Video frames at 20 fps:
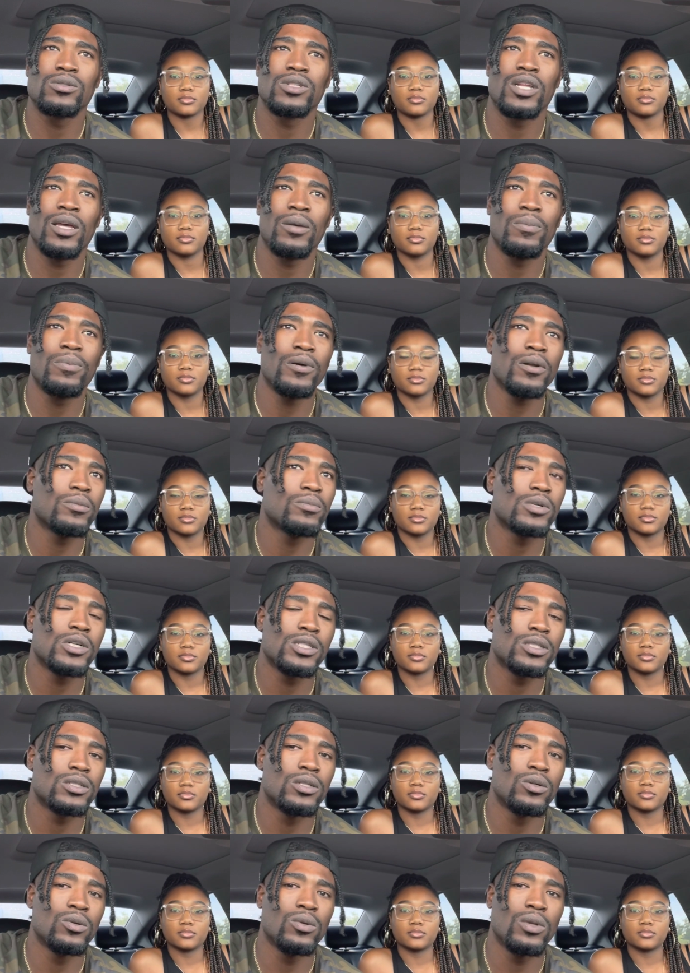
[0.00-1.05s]
Speaker 1: they pretty
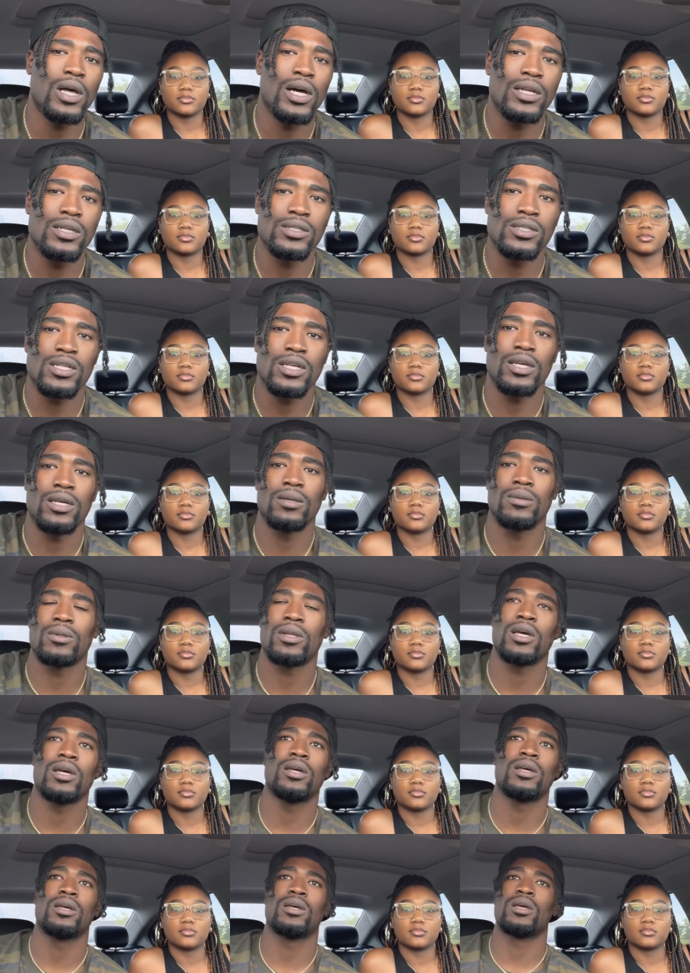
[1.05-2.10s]
much do like the same
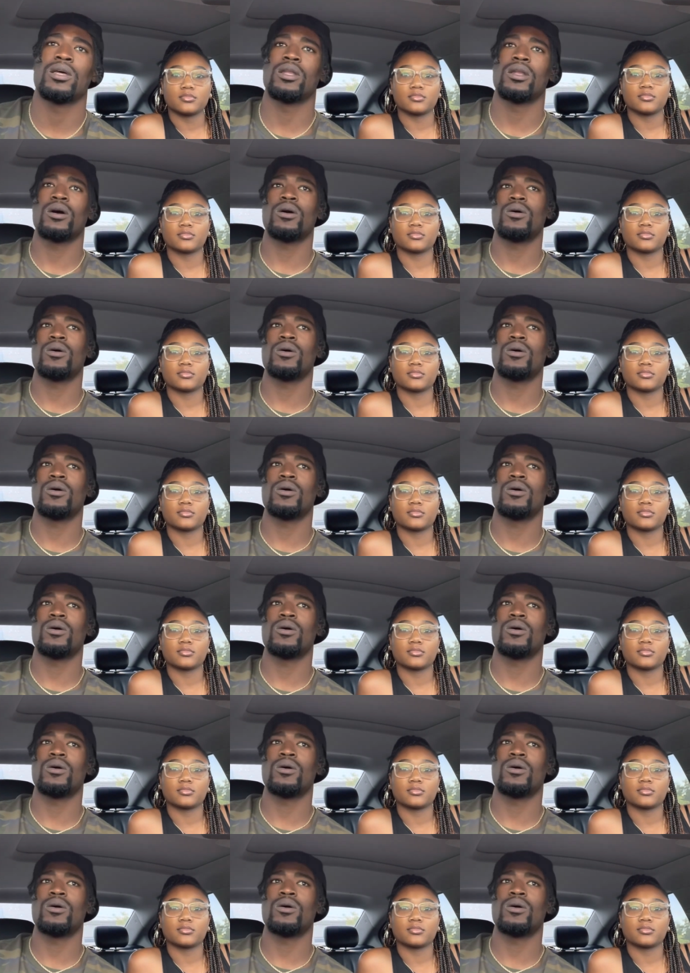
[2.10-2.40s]
thing, and I